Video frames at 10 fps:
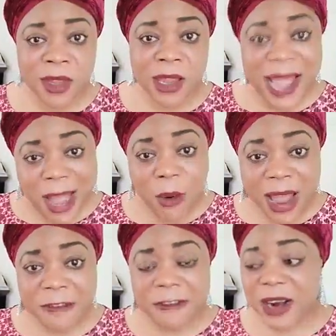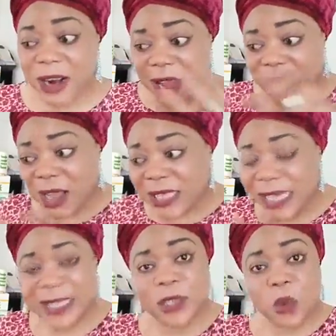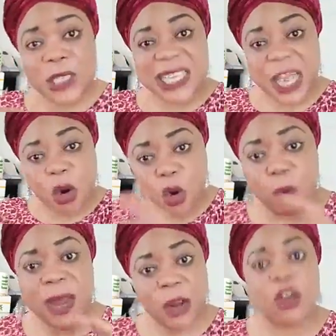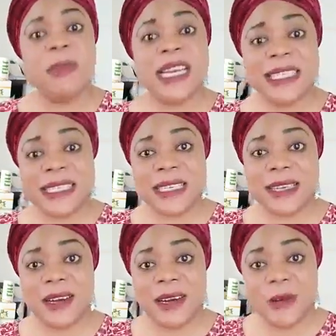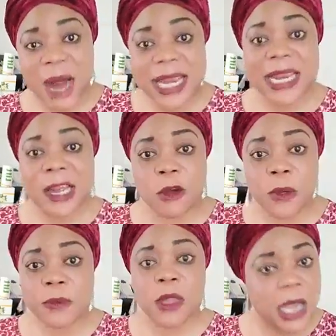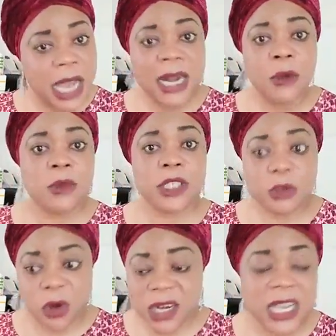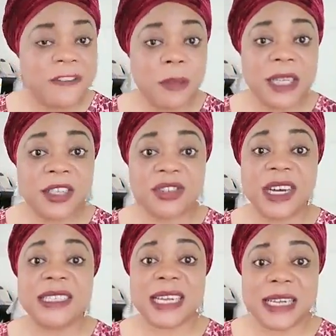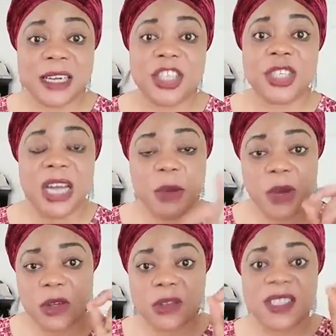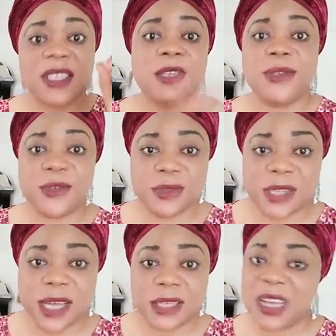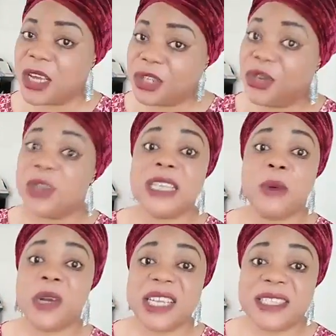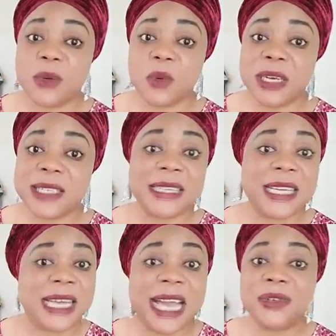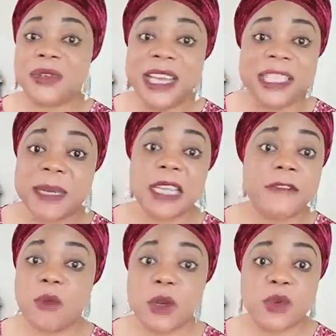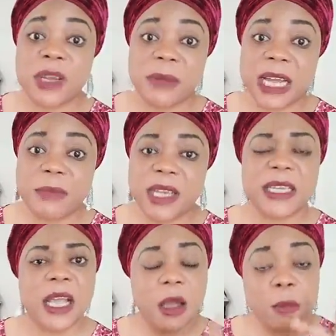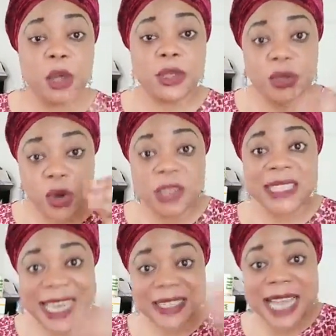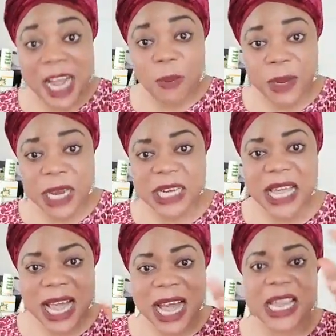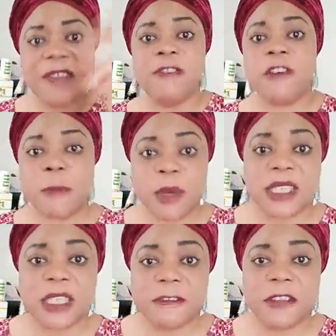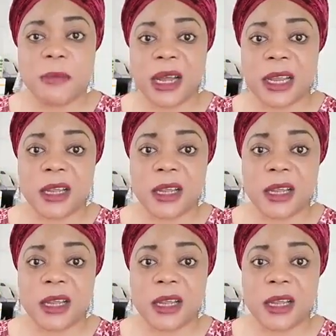However, this is what I hold my community right now. And now, God giving me strength and energy, I will continue to do that. Those that will listen will listen. I do not expect everyone to imbibe it. But those it's helping are giving positive feedback.